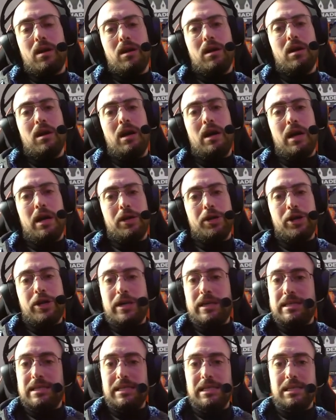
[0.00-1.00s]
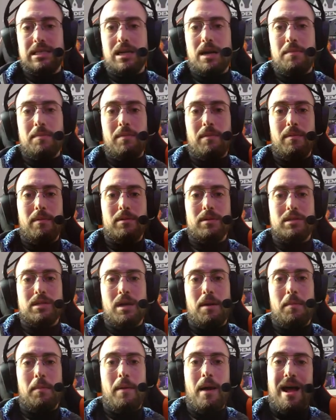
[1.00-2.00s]
you're going to see some
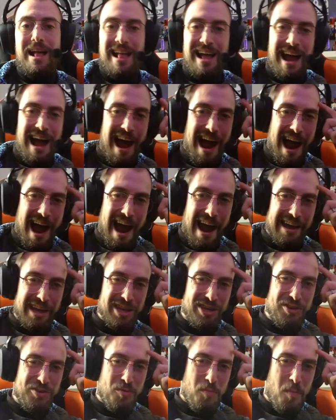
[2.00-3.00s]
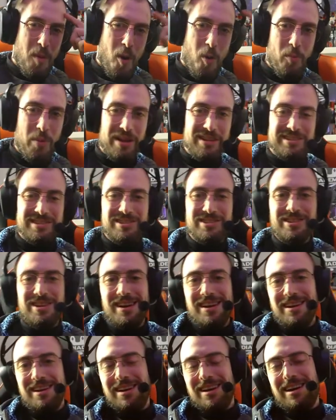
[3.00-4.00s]
IQ moments
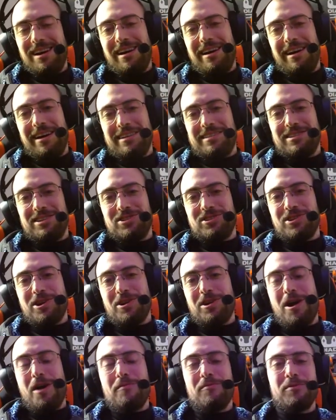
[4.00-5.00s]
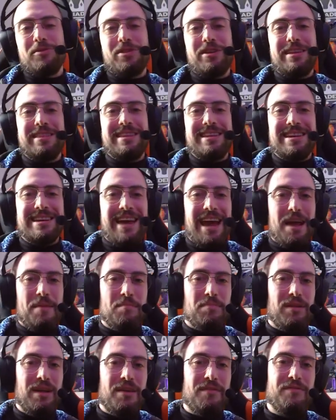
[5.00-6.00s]
to start off with in the
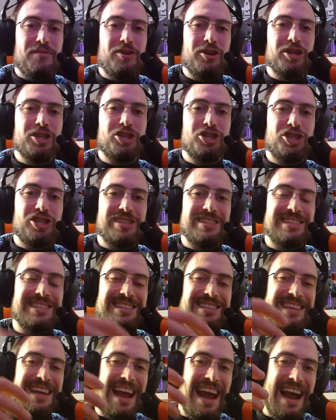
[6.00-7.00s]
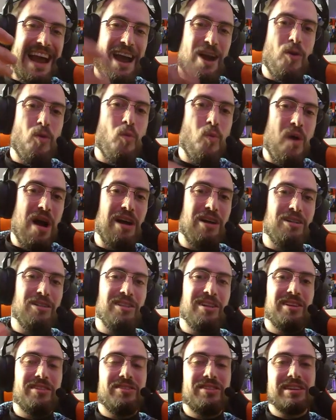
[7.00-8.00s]
gameplay footage just to see how
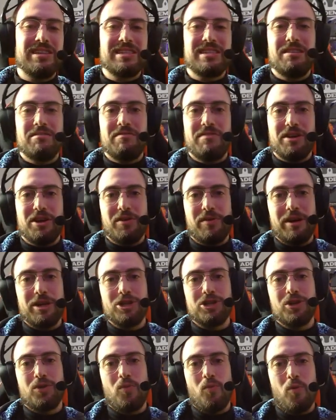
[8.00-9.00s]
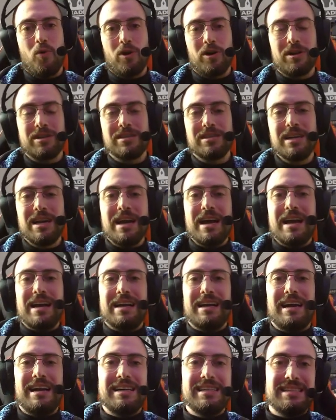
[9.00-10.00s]
well this configuration works.
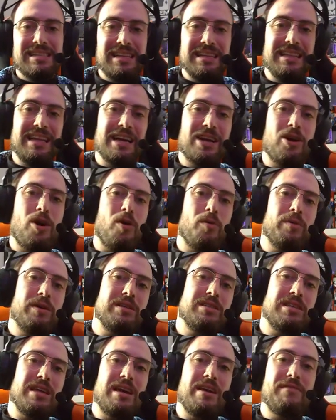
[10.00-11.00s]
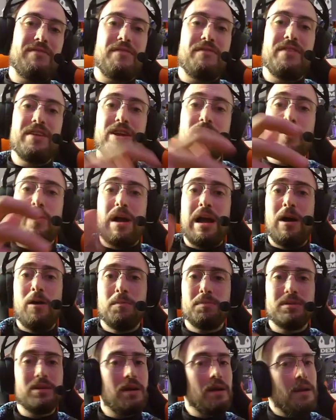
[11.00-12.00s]
Guys, like always, if the video
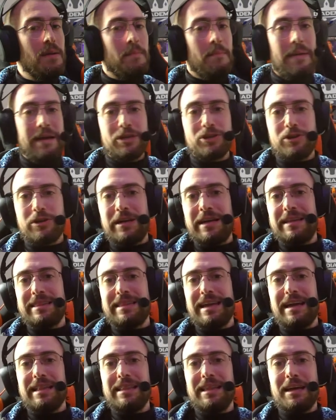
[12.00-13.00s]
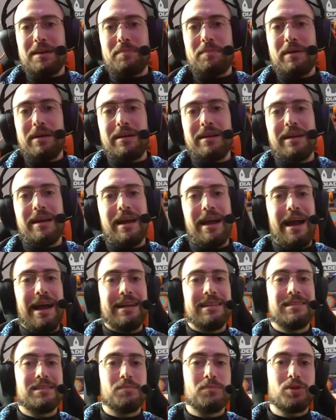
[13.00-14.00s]
helped, make sure to hit that like button
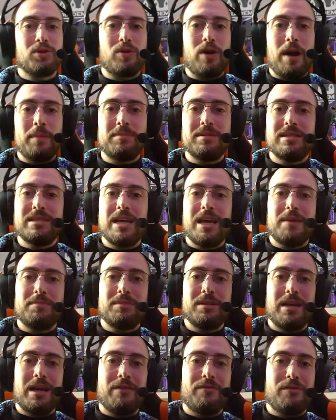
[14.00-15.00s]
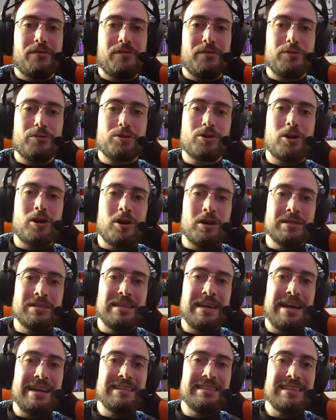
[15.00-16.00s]
and subscribe to stay up to date for further
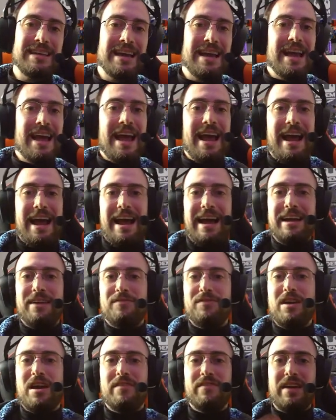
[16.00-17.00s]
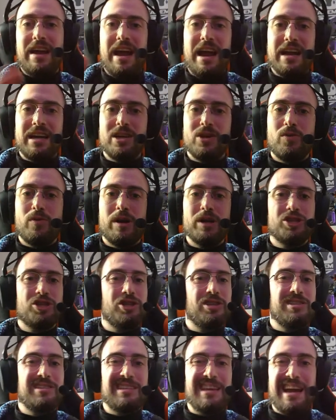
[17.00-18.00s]
content. And if you have any
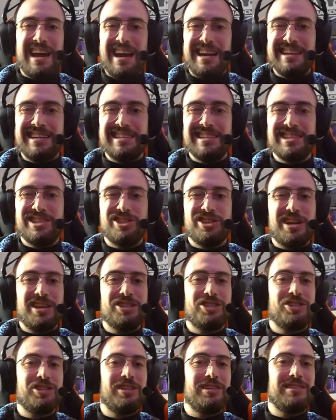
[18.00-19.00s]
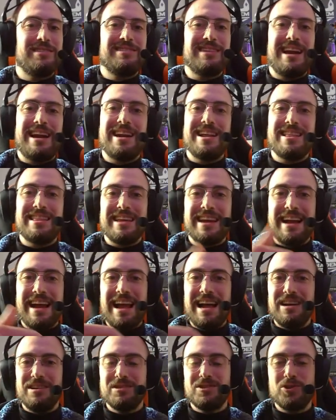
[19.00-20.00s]
questions, any suggestions, anything
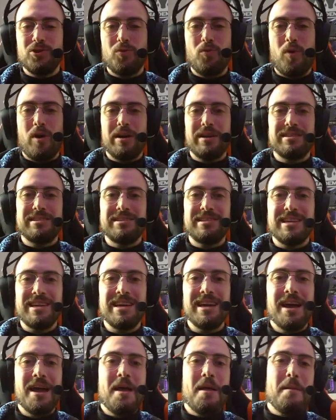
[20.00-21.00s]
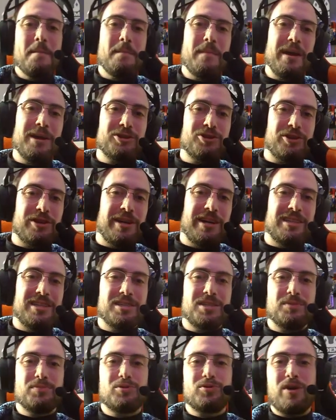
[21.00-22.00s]
else you want to see, make sure to hit the
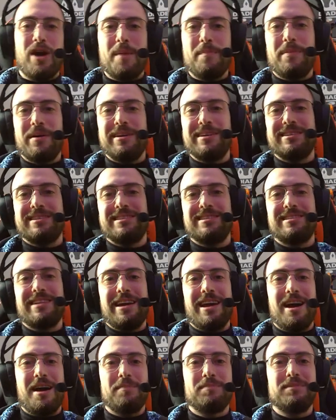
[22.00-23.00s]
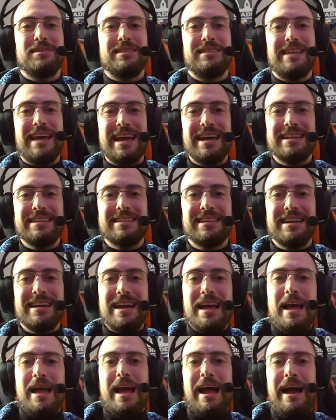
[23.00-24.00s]
subscribe button to stay up to date.
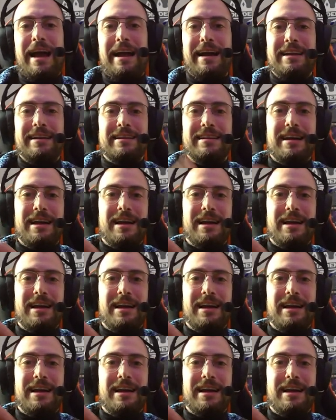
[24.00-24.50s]
And